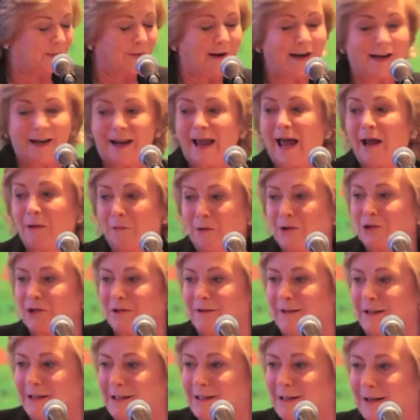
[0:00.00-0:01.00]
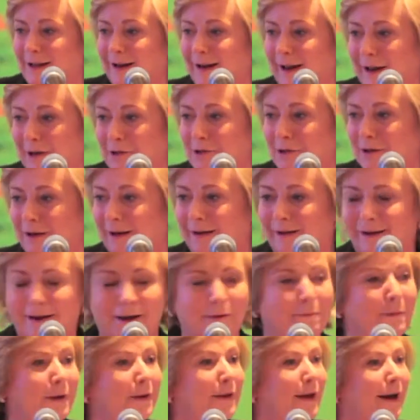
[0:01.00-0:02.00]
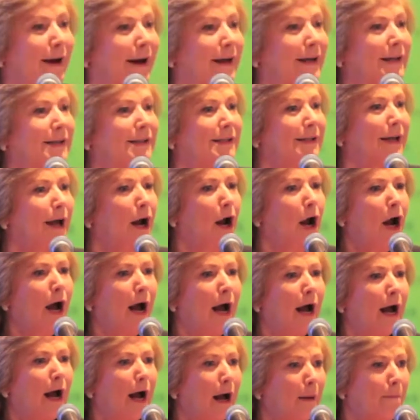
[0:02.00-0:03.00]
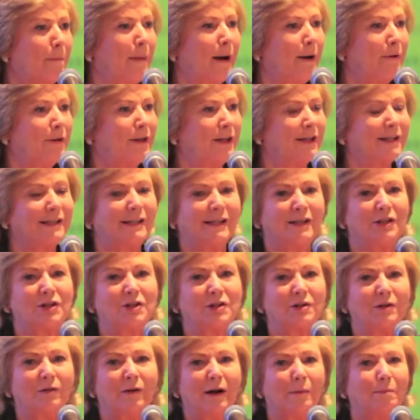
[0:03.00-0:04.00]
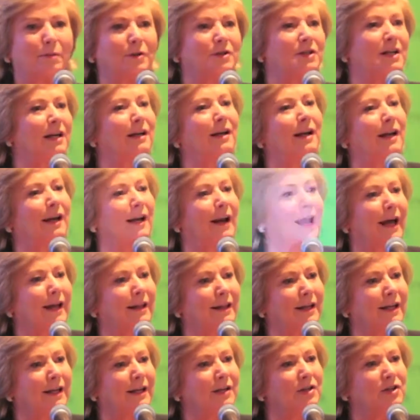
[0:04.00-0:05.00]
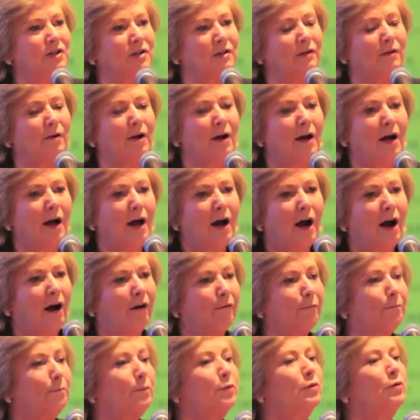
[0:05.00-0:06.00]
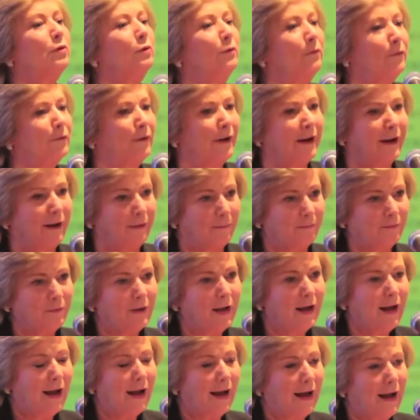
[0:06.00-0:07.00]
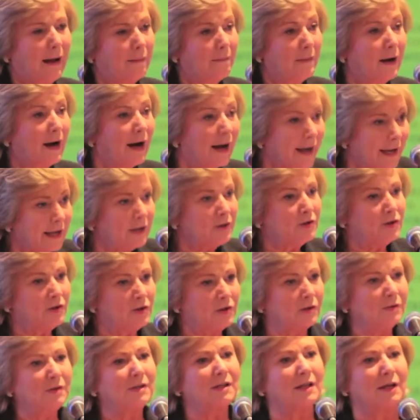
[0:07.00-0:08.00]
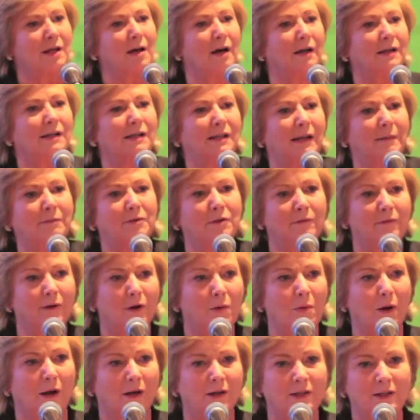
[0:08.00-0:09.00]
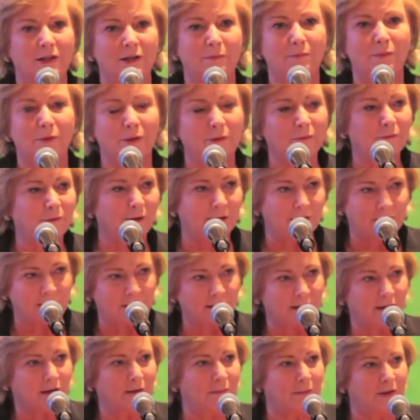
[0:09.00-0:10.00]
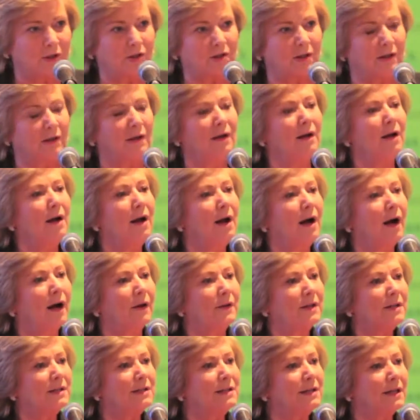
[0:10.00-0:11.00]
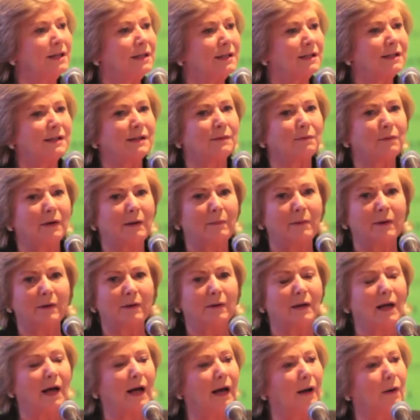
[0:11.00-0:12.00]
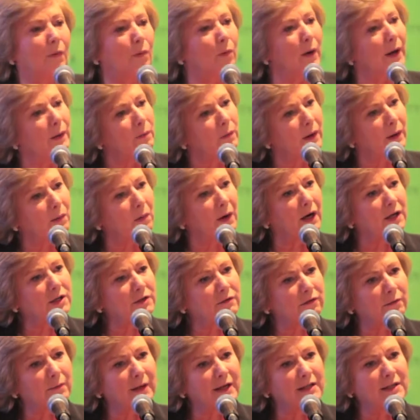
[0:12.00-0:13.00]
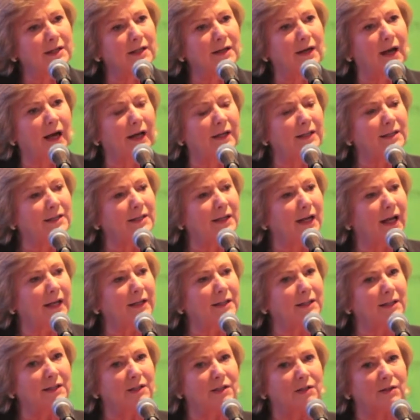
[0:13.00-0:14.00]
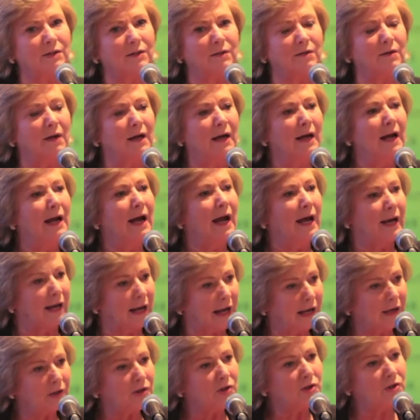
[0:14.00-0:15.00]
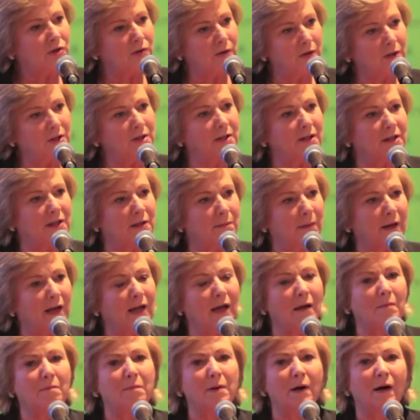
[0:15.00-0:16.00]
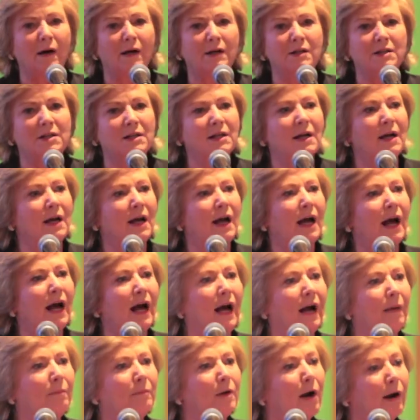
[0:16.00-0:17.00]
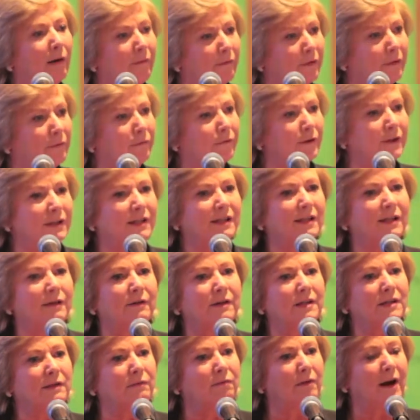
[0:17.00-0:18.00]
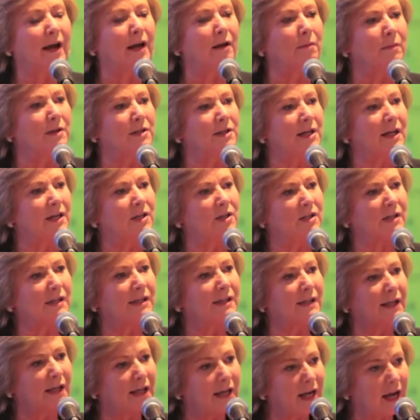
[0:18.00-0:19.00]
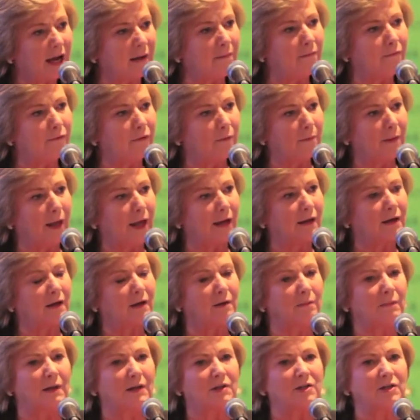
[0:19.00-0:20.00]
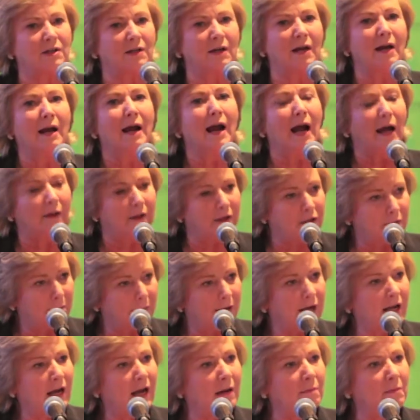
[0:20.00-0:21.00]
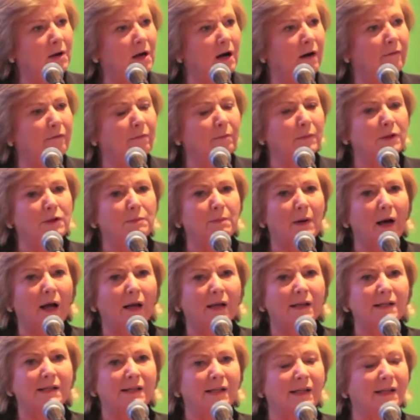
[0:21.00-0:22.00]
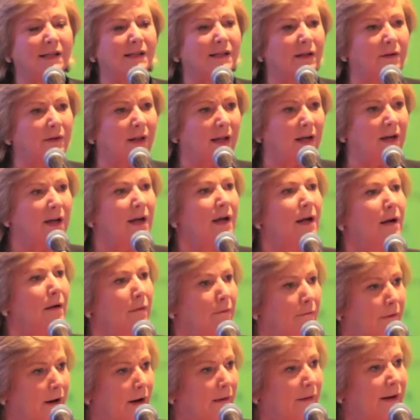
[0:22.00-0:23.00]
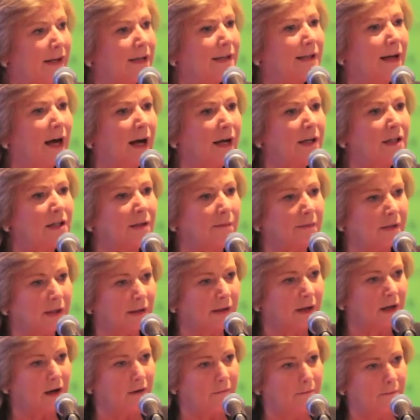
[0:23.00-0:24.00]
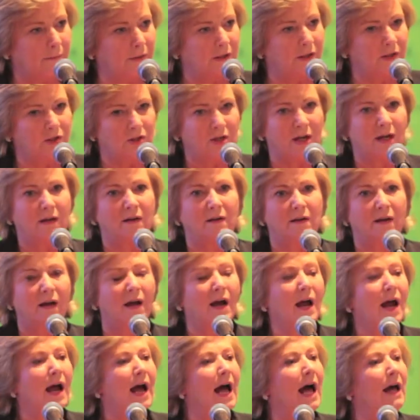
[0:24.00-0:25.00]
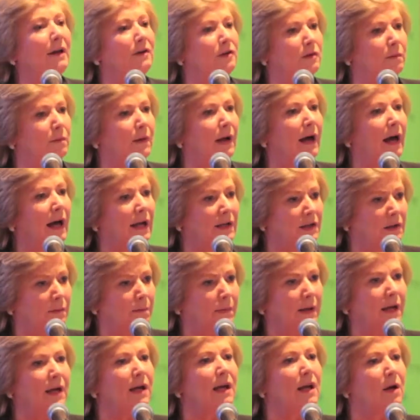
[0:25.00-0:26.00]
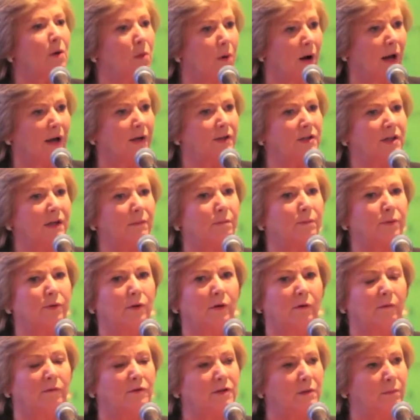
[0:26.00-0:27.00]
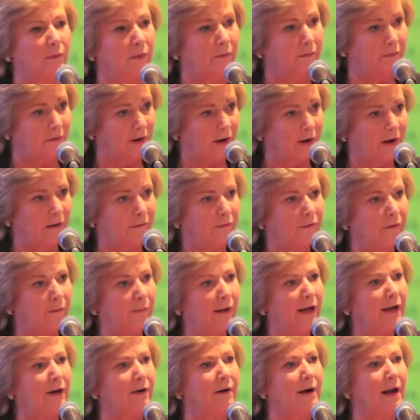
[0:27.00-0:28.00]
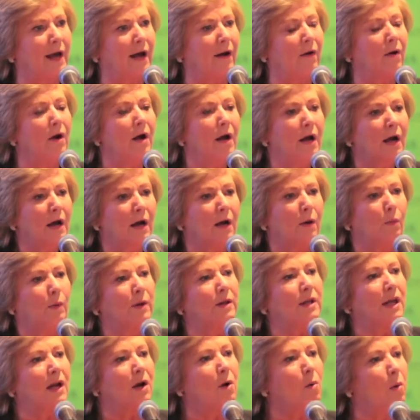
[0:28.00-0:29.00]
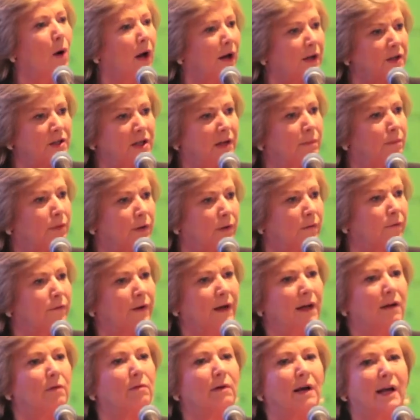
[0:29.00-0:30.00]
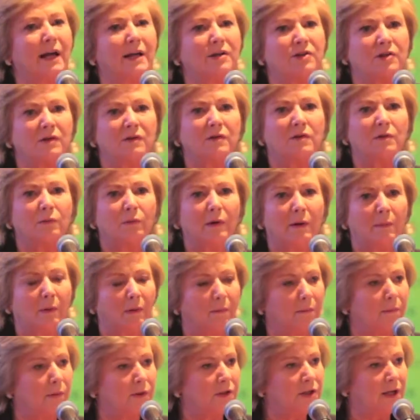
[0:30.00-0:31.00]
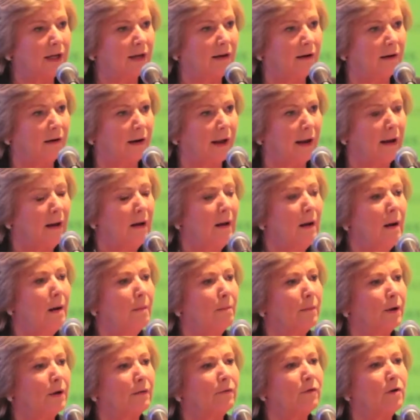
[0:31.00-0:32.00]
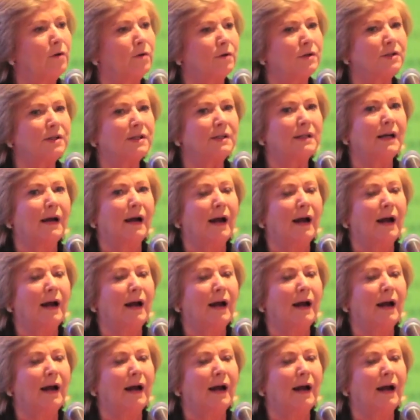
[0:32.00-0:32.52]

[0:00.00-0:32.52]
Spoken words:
language in this, Colette and Matthias, about this issue. I particularly like the issue of proofing. I introduced the concept of equality proofing to the Commission on the Status of Women when we worked from 89 to 92, and I ensured that it became part of the first series of recommendations that came from that commission, and that it became government policy, so that various items on the government agenda had to be equality proofed. And we're very familiar now with equality proofing in relation to women particularly. But of course,